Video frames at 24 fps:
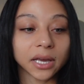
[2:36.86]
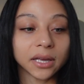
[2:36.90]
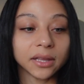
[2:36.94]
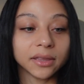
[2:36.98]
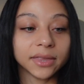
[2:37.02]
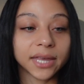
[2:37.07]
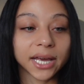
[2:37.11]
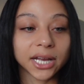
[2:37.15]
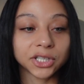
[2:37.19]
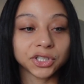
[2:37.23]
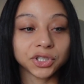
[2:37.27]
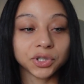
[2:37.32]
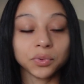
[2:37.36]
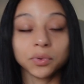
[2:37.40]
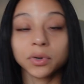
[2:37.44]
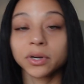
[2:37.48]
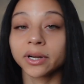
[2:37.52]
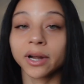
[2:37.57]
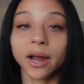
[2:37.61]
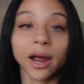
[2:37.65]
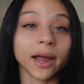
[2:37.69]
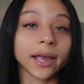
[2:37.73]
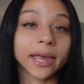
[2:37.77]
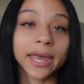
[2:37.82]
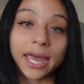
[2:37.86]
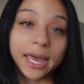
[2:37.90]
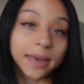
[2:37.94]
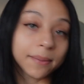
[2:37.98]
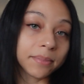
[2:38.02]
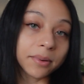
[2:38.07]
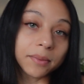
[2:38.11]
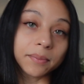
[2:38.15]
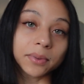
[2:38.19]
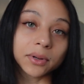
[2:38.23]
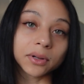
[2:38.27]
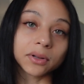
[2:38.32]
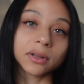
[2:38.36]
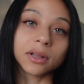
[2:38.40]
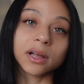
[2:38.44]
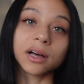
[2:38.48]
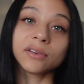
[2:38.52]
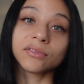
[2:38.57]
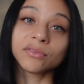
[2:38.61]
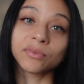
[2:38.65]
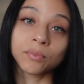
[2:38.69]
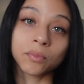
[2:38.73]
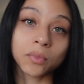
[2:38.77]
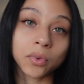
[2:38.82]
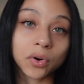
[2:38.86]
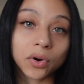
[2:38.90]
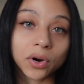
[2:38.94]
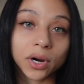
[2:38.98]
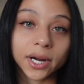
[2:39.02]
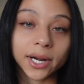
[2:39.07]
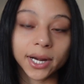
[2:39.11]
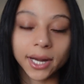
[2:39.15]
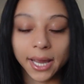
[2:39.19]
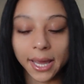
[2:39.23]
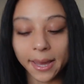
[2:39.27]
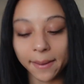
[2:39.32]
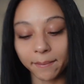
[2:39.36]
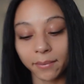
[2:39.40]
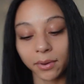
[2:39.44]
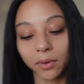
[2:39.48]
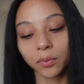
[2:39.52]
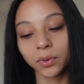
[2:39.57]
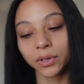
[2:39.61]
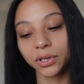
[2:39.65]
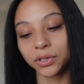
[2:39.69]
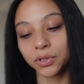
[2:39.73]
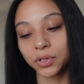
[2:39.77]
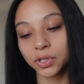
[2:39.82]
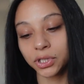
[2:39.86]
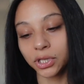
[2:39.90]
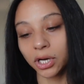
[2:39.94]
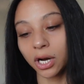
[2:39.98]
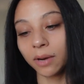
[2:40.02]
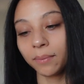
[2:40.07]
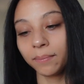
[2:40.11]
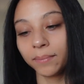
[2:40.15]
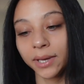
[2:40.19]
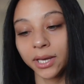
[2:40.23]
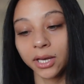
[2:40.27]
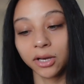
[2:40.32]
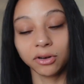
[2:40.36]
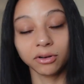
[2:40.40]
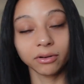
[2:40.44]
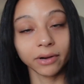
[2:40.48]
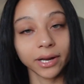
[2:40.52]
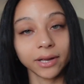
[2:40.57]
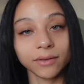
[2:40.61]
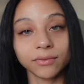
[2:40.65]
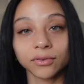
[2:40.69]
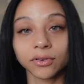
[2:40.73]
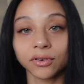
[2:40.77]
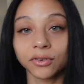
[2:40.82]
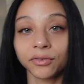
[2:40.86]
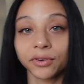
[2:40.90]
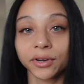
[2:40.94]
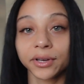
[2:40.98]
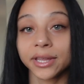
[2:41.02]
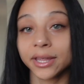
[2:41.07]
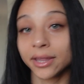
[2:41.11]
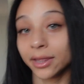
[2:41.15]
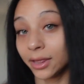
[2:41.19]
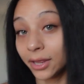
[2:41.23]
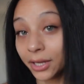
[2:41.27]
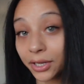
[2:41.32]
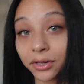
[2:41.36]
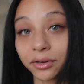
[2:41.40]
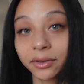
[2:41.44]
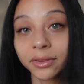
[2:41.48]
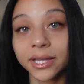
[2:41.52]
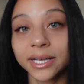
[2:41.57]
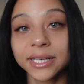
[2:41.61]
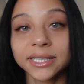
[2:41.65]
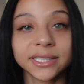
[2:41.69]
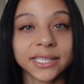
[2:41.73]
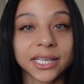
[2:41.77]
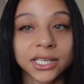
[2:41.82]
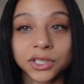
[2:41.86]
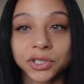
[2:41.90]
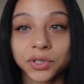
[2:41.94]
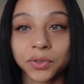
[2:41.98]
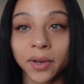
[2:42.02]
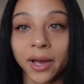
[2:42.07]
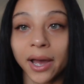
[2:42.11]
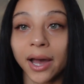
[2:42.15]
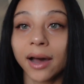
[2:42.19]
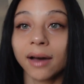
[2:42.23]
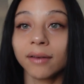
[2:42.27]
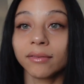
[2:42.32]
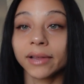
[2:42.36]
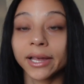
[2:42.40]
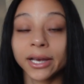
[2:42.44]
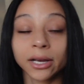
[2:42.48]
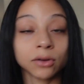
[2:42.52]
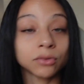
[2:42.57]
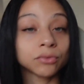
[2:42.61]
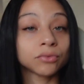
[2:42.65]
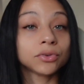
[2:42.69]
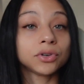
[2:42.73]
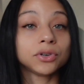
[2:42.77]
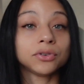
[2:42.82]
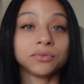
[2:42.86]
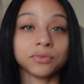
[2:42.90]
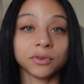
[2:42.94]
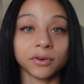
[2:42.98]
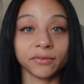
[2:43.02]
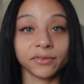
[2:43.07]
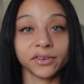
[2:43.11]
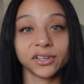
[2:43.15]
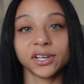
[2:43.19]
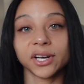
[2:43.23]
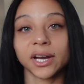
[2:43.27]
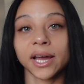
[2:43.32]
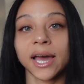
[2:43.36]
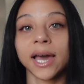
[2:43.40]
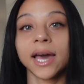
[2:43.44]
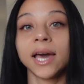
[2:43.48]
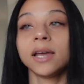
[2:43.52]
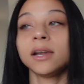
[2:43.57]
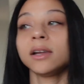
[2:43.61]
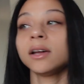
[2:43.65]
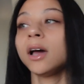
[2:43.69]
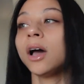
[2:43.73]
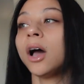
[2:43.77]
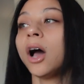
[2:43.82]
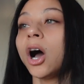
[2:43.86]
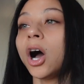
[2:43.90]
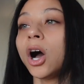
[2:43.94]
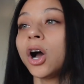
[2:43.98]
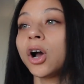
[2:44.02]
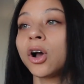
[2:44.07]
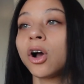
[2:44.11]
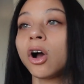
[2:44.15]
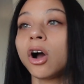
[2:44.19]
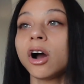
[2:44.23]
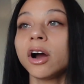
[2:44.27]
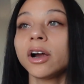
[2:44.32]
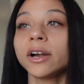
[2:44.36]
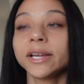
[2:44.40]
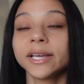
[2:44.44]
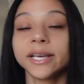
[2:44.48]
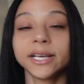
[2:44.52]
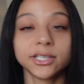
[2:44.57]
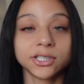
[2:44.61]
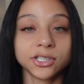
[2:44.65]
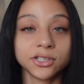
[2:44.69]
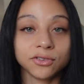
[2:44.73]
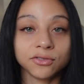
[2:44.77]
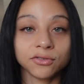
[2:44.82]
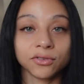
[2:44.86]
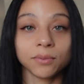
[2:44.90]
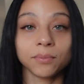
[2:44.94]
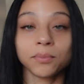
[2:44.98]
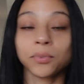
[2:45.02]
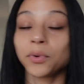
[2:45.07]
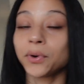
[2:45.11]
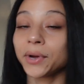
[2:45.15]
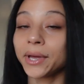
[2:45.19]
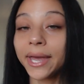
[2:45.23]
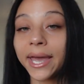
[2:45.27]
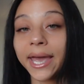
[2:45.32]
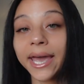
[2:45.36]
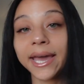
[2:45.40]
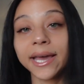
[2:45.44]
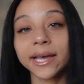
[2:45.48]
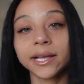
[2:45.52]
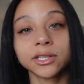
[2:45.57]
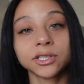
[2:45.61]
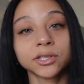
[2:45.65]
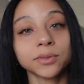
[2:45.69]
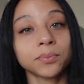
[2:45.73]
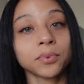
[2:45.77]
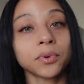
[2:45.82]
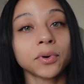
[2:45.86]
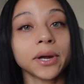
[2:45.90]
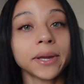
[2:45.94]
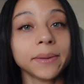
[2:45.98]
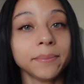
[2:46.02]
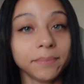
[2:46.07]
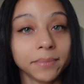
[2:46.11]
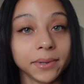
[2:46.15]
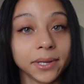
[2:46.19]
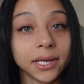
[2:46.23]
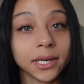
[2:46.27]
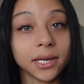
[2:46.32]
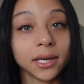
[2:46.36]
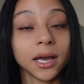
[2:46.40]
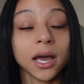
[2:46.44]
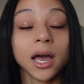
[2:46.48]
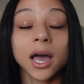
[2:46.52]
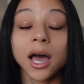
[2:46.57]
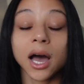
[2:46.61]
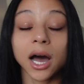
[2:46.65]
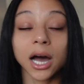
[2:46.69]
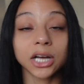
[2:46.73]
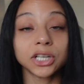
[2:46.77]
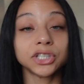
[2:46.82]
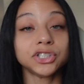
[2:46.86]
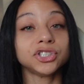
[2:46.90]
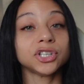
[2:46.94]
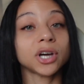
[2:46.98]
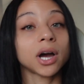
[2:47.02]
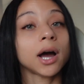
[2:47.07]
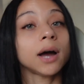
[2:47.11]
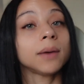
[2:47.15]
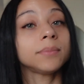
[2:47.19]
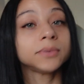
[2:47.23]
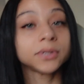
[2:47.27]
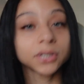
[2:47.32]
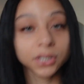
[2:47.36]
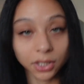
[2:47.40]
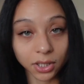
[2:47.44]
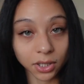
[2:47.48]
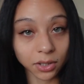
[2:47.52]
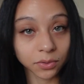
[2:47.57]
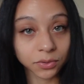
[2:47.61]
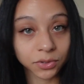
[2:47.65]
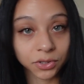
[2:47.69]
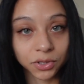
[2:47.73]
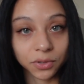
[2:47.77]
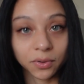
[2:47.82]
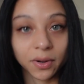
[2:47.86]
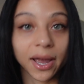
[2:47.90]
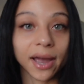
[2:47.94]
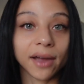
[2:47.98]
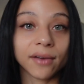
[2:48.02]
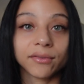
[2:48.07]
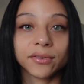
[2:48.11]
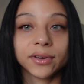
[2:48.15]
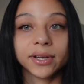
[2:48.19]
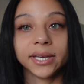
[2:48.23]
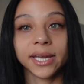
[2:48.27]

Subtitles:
that you are not capable of more. But when you start being grateful for the little things that you have, like a roof over your head, a car to get you from point A to point B, a job to go to every